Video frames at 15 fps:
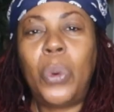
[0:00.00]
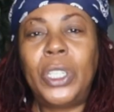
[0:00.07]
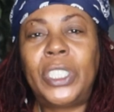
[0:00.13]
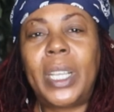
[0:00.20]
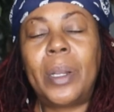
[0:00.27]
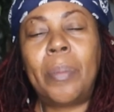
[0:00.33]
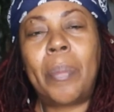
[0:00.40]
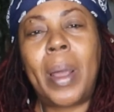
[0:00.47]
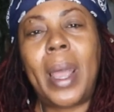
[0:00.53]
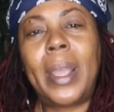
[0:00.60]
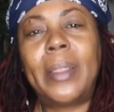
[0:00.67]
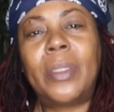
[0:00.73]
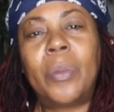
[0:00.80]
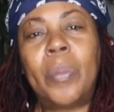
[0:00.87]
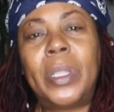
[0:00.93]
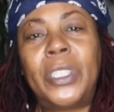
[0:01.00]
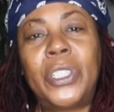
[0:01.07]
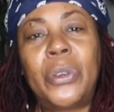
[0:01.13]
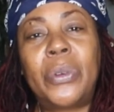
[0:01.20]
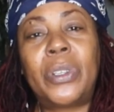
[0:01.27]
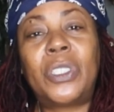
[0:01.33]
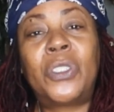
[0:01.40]
which can bind the
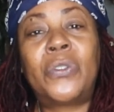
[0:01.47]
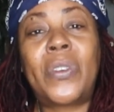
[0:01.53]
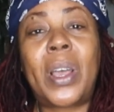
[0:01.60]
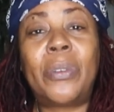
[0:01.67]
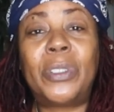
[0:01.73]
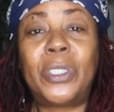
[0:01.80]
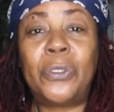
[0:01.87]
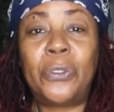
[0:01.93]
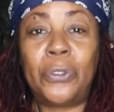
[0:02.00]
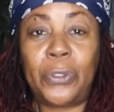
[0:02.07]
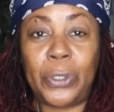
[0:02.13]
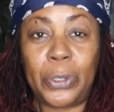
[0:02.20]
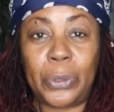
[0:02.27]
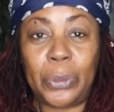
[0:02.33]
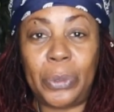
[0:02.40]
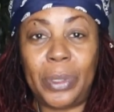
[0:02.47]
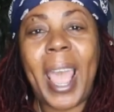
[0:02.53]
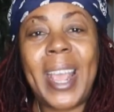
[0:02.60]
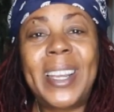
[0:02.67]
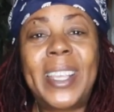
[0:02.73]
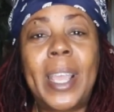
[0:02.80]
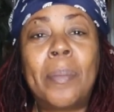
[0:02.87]
materials found in food
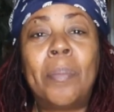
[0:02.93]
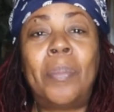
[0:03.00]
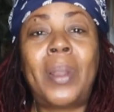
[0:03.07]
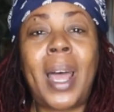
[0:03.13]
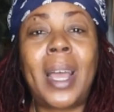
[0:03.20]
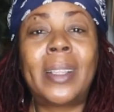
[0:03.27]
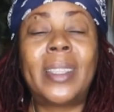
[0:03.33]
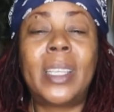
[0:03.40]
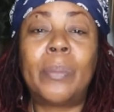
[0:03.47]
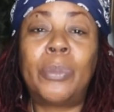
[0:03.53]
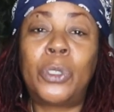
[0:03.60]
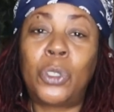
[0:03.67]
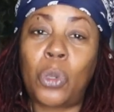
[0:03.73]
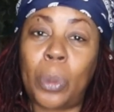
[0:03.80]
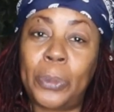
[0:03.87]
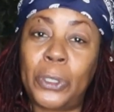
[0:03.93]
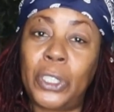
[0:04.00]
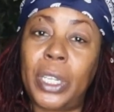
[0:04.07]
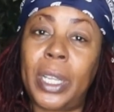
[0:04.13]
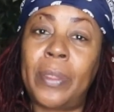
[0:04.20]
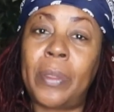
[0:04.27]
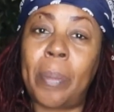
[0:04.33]
and can block the
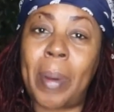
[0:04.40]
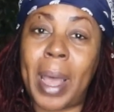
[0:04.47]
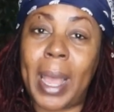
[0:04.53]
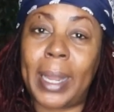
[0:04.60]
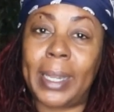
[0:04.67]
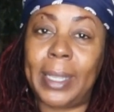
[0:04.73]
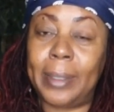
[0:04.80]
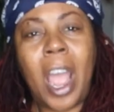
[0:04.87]
absorption in the body.